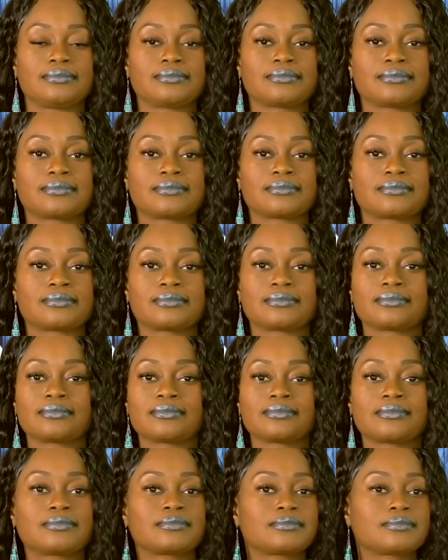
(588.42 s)

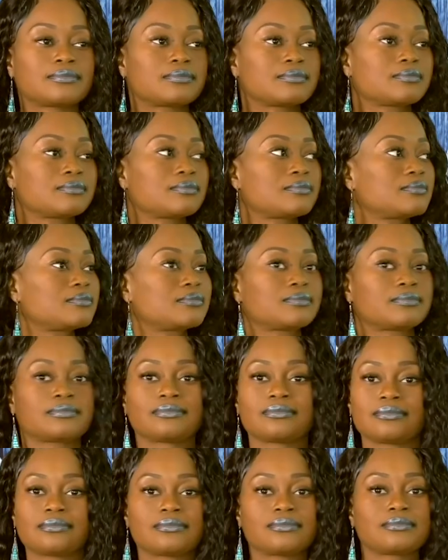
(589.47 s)

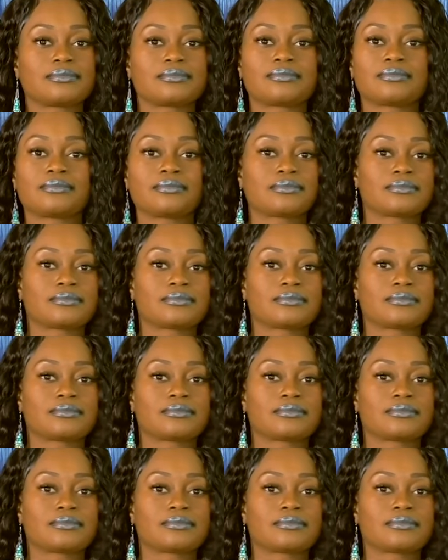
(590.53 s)
[no speech]